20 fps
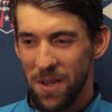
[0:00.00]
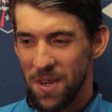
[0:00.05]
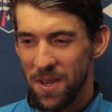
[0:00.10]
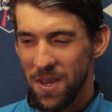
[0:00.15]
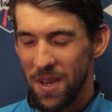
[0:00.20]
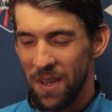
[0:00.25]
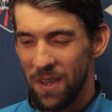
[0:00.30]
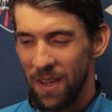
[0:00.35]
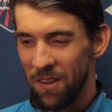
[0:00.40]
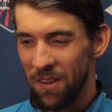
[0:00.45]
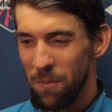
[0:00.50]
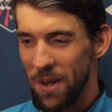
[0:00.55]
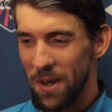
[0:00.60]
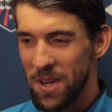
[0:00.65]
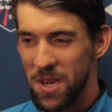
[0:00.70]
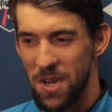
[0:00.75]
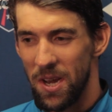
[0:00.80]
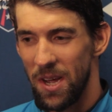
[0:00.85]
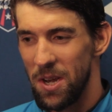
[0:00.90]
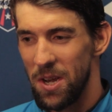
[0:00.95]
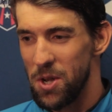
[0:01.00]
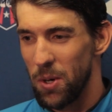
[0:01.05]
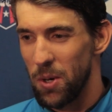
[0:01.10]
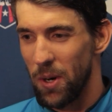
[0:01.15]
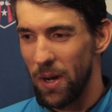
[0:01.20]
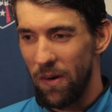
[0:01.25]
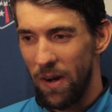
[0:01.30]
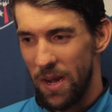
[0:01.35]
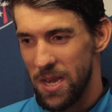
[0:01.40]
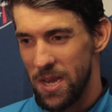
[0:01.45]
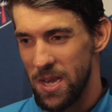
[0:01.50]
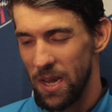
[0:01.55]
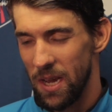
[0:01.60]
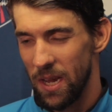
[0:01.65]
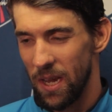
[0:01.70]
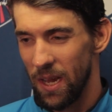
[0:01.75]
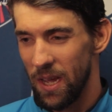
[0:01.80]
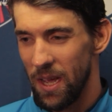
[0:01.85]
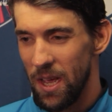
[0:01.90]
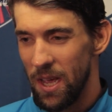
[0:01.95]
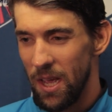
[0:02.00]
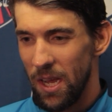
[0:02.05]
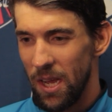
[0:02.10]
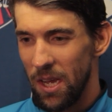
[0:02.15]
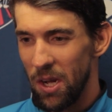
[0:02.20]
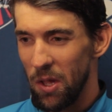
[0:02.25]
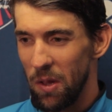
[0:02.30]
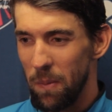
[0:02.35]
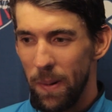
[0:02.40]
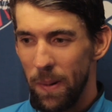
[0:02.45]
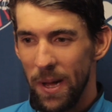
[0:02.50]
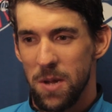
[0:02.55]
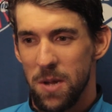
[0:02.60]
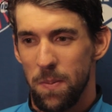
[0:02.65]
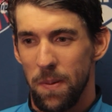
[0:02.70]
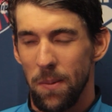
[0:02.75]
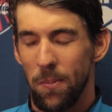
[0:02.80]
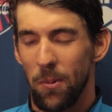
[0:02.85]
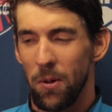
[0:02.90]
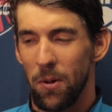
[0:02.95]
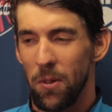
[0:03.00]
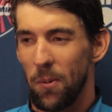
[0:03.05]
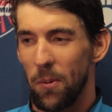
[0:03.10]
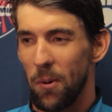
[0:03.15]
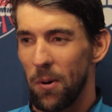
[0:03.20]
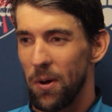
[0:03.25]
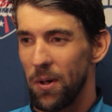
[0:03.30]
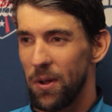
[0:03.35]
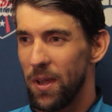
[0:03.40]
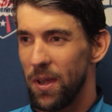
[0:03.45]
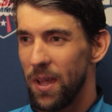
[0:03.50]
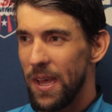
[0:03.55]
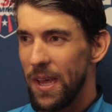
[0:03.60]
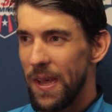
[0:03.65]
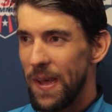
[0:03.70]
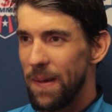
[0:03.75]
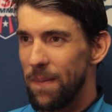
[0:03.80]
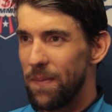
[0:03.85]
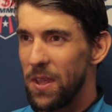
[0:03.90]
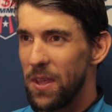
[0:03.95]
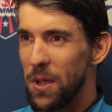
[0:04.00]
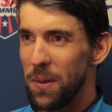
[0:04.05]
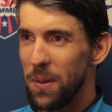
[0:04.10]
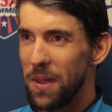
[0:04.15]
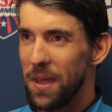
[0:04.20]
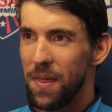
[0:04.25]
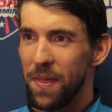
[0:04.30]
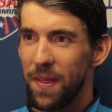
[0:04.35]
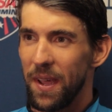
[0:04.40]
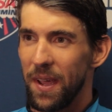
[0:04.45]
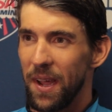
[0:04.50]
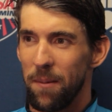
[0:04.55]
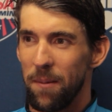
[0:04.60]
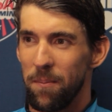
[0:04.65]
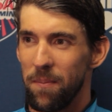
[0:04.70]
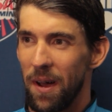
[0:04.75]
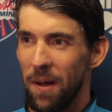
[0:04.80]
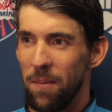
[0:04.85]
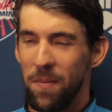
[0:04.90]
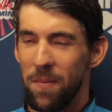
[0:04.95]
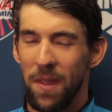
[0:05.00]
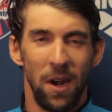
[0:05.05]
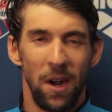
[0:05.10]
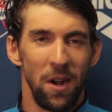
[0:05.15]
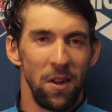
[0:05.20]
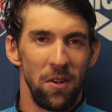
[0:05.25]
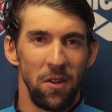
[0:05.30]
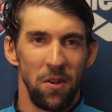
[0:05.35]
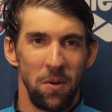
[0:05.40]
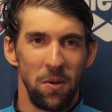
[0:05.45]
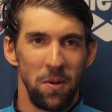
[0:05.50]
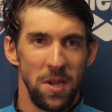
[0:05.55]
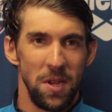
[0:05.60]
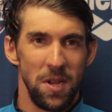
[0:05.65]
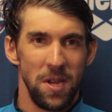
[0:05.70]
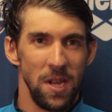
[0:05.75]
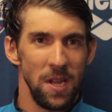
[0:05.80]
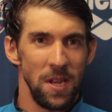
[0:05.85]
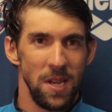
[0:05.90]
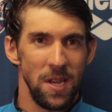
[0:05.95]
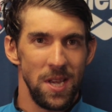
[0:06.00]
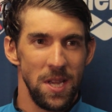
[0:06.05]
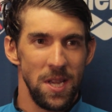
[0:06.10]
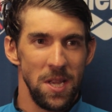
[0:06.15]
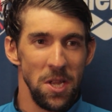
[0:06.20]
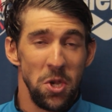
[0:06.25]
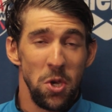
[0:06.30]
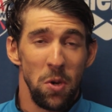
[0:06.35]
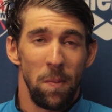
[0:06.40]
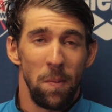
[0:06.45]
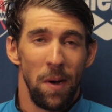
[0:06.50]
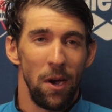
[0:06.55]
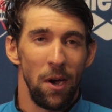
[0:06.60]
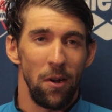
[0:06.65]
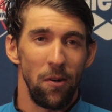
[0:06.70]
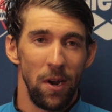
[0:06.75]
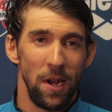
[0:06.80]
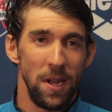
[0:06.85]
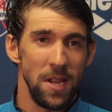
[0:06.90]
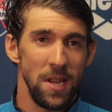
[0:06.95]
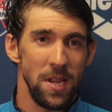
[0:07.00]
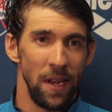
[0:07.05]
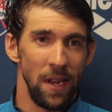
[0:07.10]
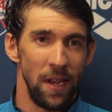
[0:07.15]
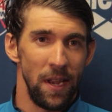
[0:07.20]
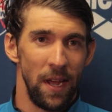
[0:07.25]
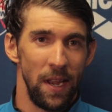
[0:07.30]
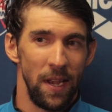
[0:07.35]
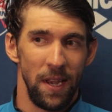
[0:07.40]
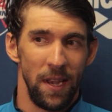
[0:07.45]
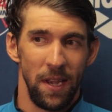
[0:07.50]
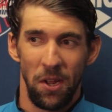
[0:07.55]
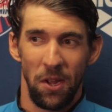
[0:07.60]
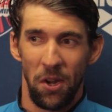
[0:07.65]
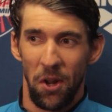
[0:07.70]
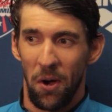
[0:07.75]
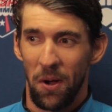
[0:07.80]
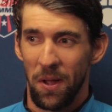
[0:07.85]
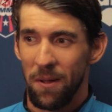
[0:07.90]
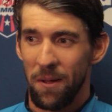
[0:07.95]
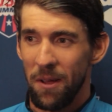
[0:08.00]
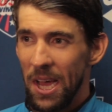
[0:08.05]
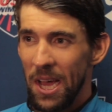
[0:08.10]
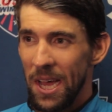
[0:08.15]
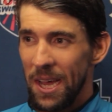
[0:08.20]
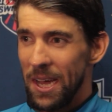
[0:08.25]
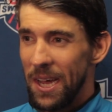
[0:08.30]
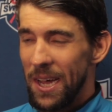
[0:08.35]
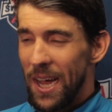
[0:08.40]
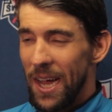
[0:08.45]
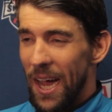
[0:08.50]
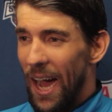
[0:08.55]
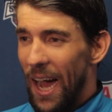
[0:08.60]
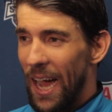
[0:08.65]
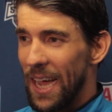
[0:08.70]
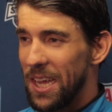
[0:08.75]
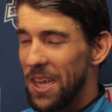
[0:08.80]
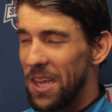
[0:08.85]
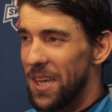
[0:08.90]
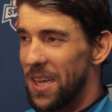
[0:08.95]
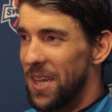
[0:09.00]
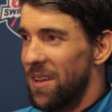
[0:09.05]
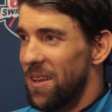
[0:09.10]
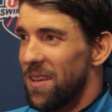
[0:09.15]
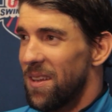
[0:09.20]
as, as, much as I enjoy racing, you know, the best people in the world, the only thing I'm, I'm there to do is, is to swim my own race. And, and you know, I, I could